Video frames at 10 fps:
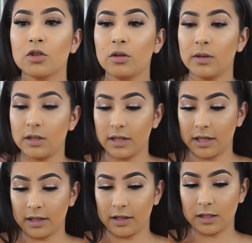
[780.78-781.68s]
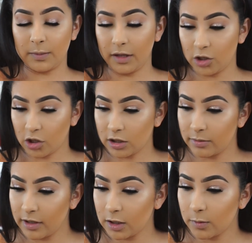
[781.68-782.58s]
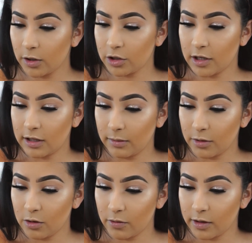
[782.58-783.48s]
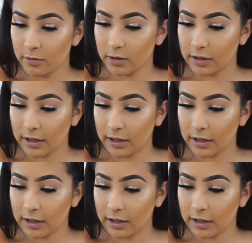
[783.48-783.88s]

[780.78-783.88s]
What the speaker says: I'm going to take this Beige Cosmetics brush, and then I'm going to go in with